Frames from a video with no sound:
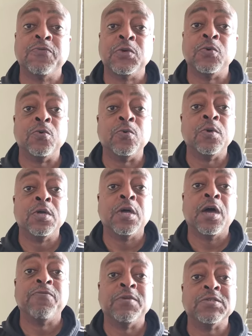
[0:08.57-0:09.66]
view
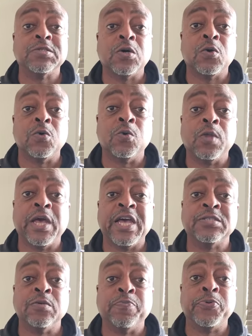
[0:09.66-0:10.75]
of the soul
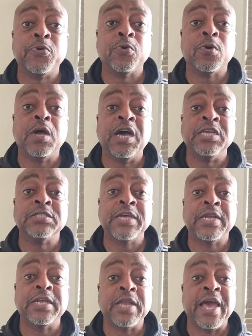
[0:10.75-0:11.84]
as the pure,
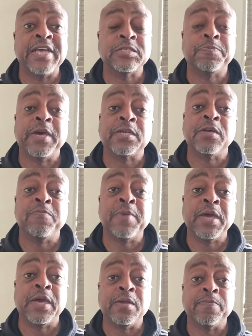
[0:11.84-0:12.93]
untainted aspect of
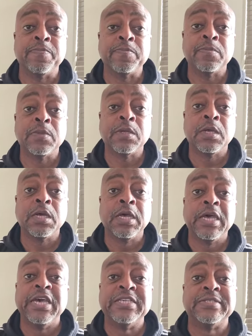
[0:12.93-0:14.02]
man.
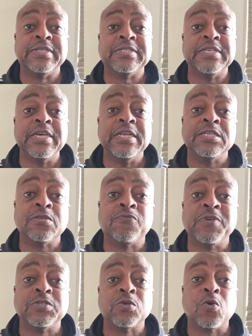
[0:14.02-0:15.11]
Its descent into
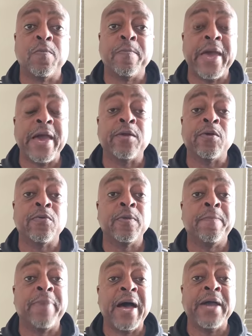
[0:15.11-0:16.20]
physical matter,
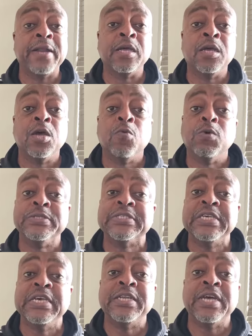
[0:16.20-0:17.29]
the body, was
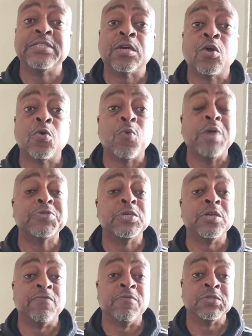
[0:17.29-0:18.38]
seen as a
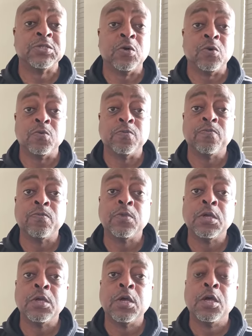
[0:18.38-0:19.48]
corruption of the soul.
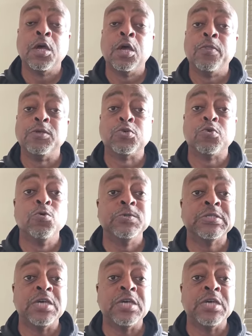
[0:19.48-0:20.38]
The true